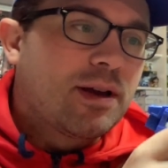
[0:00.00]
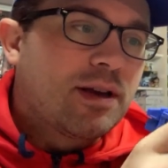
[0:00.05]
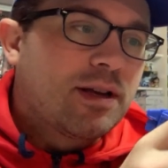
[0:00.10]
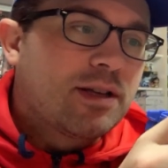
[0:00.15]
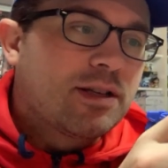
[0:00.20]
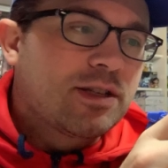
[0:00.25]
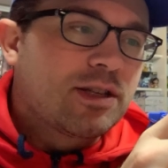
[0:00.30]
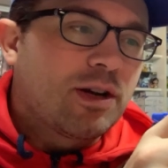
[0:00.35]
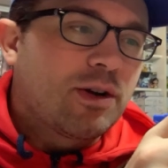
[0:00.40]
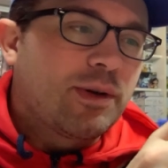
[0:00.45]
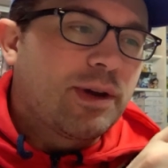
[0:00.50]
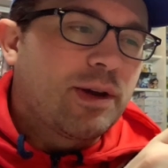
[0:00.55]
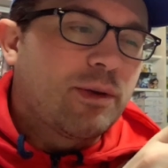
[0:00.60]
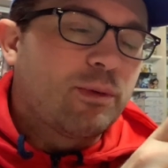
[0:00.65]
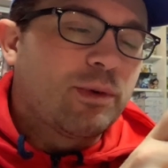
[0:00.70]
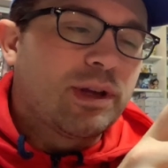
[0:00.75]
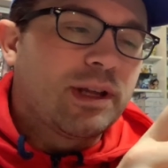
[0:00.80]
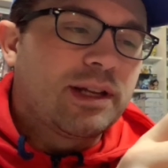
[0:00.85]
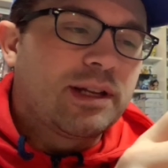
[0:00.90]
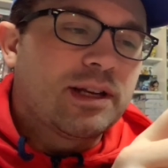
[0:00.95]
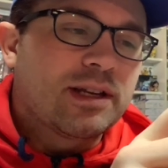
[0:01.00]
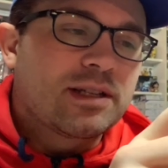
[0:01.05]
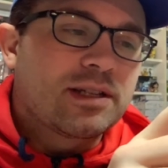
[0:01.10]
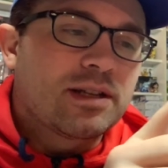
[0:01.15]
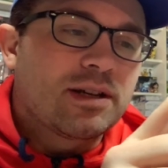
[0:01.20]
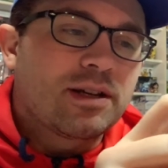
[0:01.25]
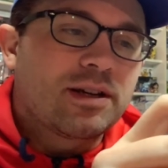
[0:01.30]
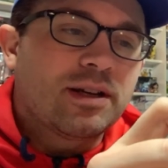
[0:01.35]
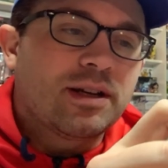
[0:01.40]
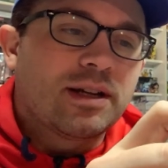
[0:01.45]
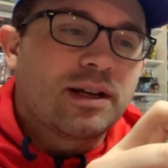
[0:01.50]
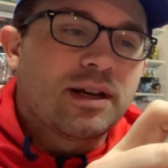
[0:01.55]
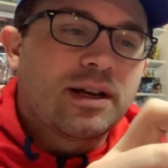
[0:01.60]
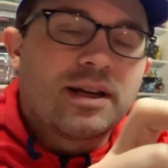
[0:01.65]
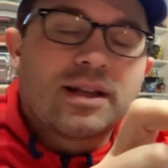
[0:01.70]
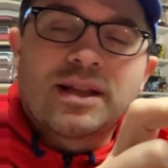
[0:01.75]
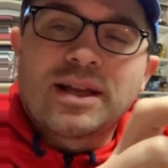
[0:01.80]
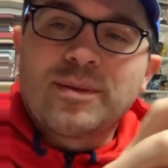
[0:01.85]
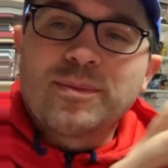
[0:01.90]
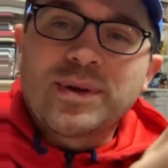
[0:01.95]
So it really does look good.
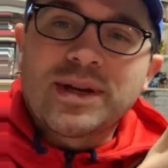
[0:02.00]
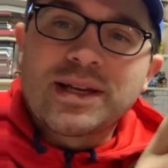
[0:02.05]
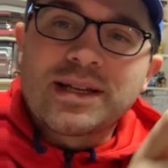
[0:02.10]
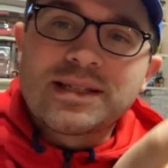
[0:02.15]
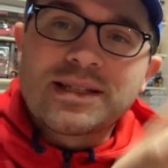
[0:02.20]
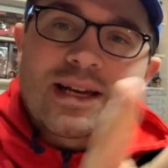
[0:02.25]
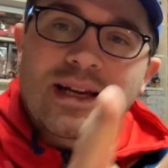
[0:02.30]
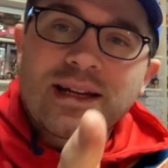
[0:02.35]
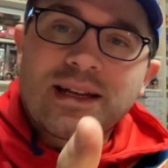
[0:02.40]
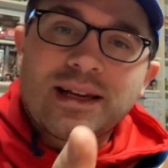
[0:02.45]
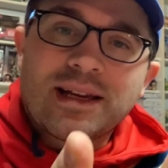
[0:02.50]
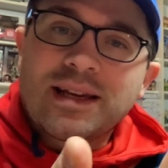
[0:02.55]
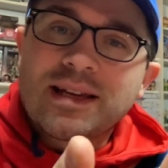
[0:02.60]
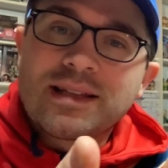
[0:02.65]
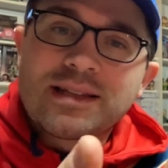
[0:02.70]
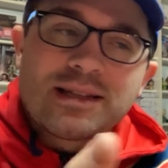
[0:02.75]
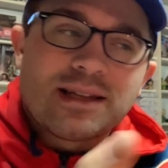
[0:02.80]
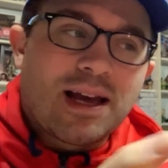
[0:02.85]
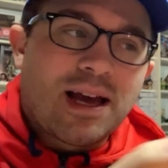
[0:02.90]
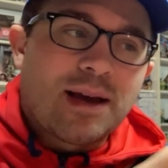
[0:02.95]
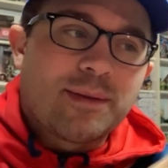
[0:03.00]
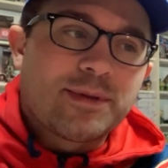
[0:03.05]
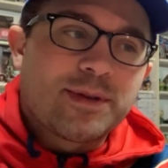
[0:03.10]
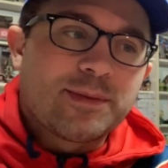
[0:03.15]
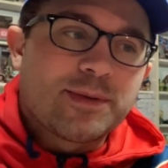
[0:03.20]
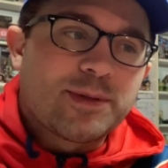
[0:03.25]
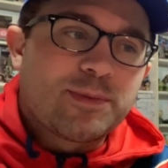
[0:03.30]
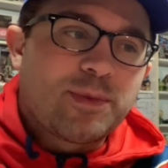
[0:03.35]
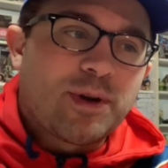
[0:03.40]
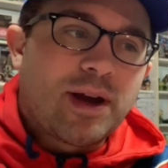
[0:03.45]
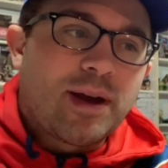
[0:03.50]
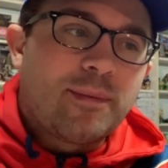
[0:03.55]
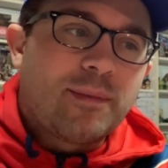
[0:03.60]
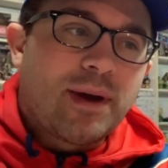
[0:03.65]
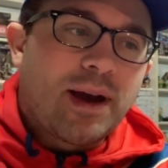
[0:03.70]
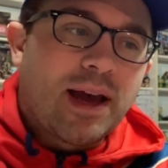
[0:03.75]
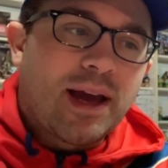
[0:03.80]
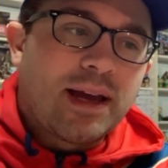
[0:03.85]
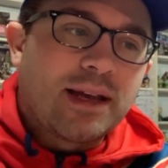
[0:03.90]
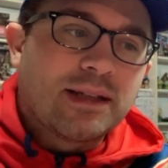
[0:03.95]
That being said, it's Optimus Prime.
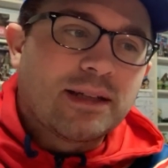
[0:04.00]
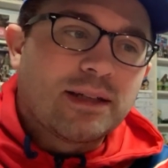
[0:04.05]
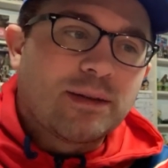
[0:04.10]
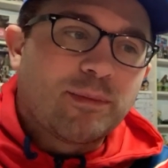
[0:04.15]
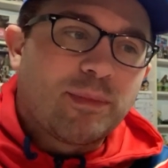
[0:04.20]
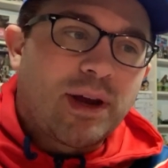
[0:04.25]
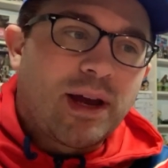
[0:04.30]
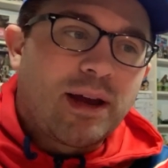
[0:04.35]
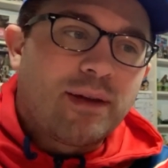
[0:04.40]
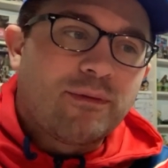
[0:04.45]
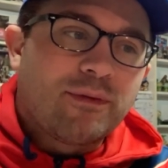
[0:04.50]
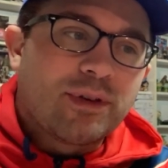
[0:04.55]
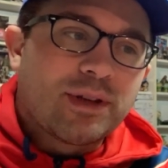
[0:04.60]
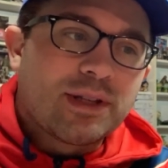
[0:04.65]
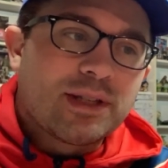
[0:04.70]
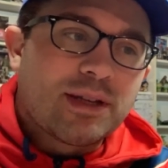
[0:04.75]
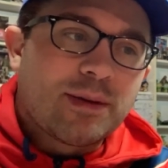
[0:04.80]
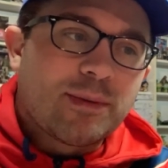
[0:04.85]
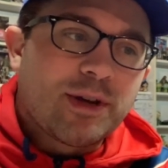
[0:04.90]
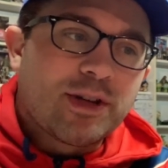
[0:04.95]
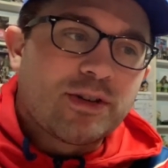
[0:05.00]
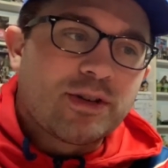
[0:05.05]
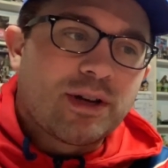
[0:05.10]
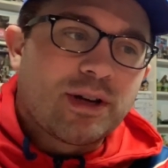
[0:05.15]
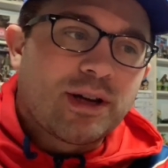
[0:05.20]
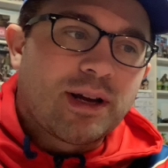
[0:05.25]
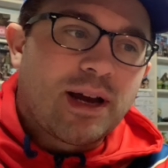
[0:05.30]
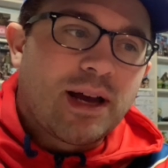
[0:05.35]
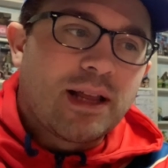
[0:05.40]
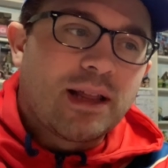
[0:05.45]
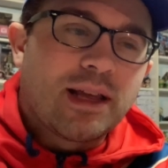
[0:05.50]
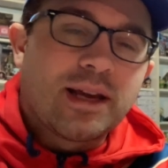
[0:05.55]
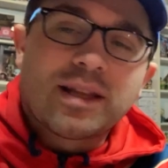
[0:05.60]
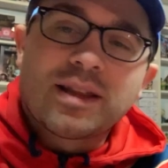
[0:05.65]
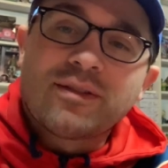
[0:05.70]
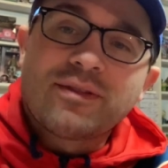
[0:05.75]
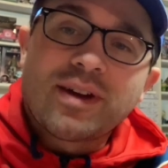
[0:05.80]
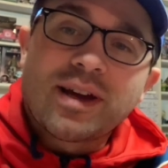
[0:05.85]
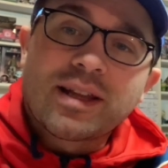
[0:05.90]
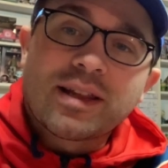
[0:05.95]
I didn't buy him for the semi-truck. I like
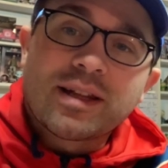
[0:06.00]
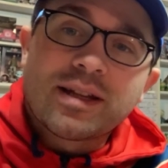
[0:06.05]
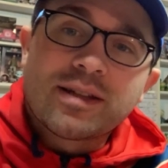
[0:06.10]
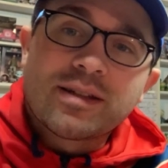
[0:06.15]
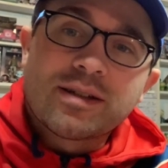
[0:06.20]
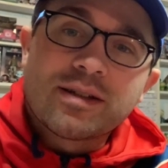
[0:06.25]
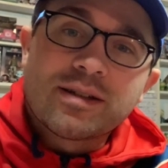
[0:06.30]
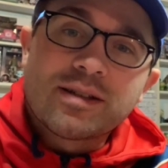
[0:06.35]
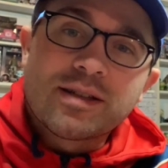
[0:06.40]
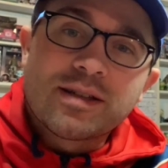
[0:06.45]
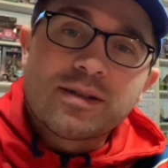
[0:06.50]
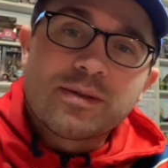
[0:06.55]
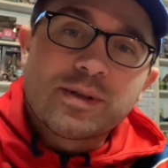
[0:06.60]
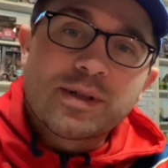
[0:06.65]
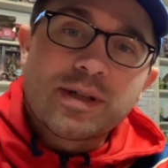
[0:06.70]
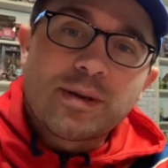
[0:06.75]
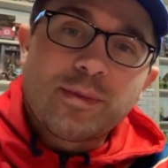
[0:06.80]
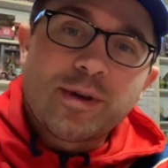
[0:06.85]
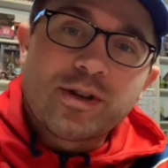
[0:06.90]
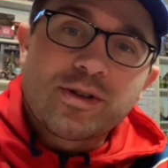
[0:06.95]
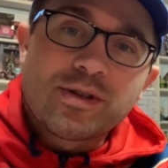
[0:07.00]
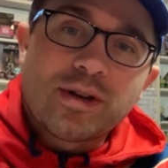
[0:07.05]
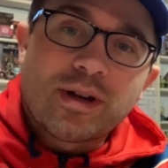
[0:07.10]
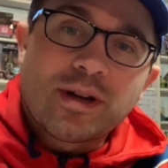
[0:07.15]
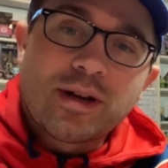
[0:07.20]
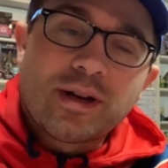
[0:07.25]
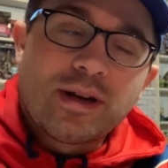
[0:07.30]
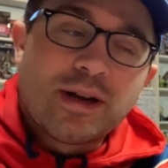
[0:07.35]
the fact that he turns into a semi-truck.